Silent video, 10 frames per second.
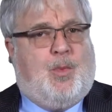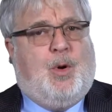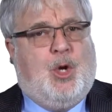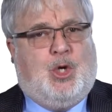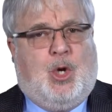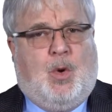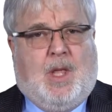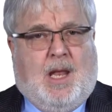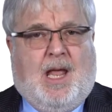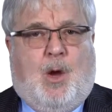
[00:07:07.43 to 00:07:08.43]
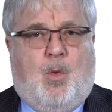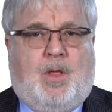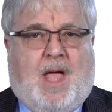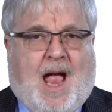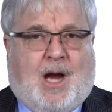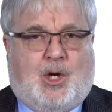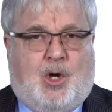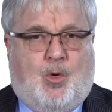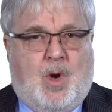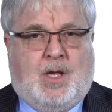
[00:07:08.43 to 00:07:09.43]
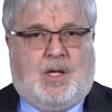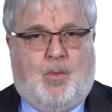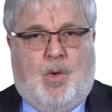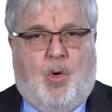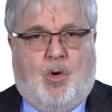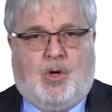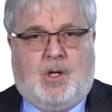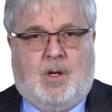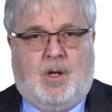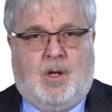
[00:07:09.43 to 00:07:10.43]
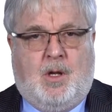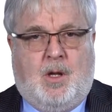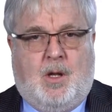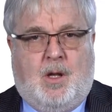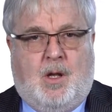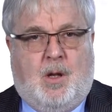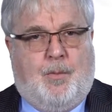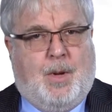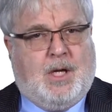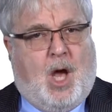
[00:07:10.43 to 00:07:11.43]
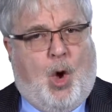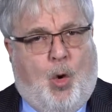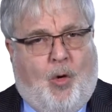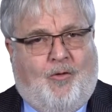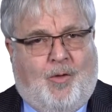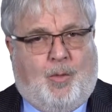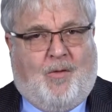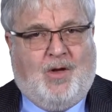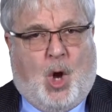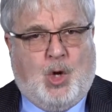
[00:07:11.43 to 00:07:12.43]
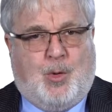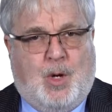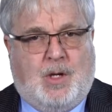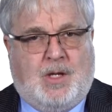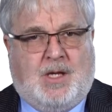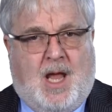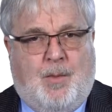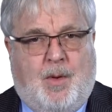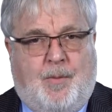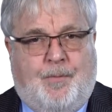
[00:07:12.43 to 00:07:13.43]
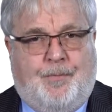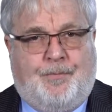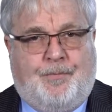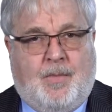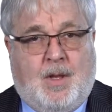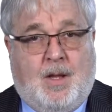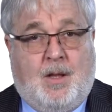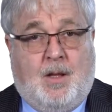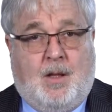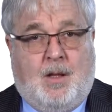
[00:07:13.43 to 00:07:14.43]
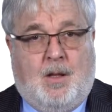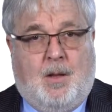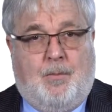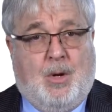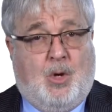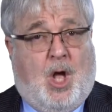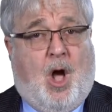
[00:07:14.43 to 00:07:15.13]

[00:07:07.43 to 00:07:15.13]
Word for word: entrepreneurs do and the link with action, risk, and rewards. But are all for-profit entrepreneurs the same? Bill